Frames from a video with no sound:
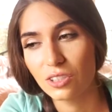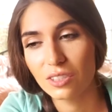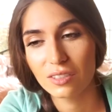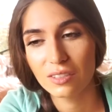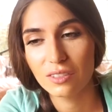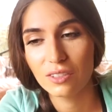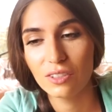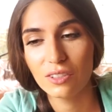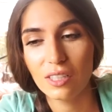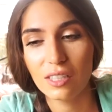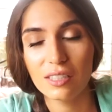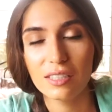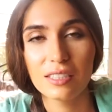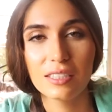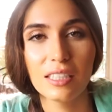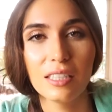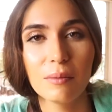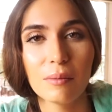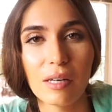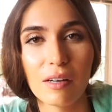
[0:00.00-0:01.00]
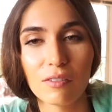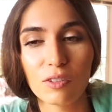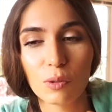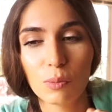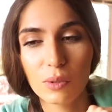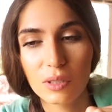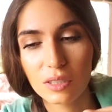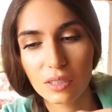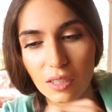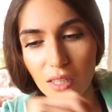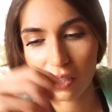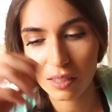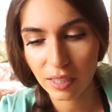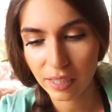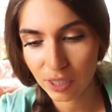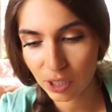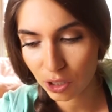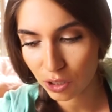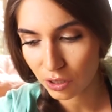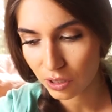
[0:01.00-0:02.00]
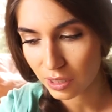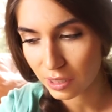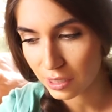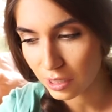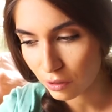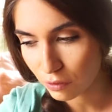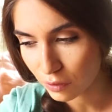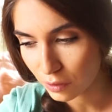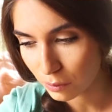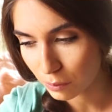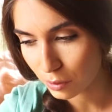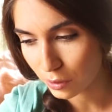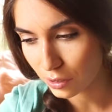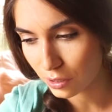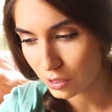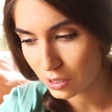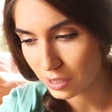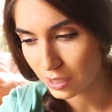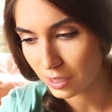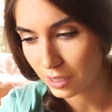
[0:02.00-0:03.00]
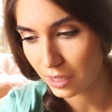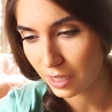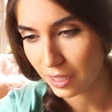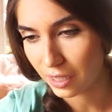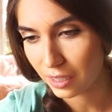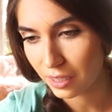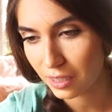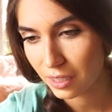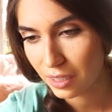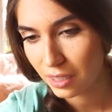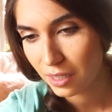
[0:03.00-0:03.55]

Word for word: just you're not the same after, but it's not like you're a different person. Like